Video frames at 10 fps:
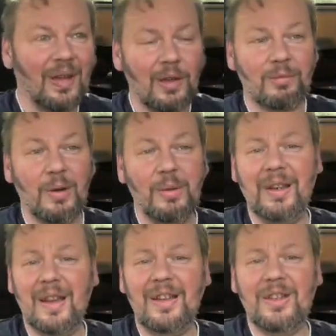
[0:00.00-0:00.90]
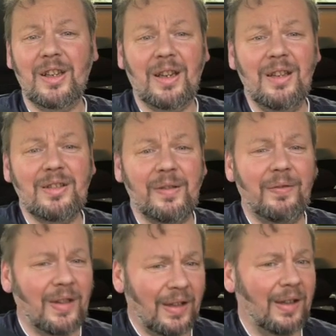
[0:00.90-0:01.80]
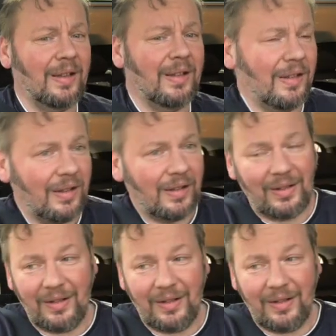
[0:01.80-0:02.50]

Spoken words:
ruining education for kids.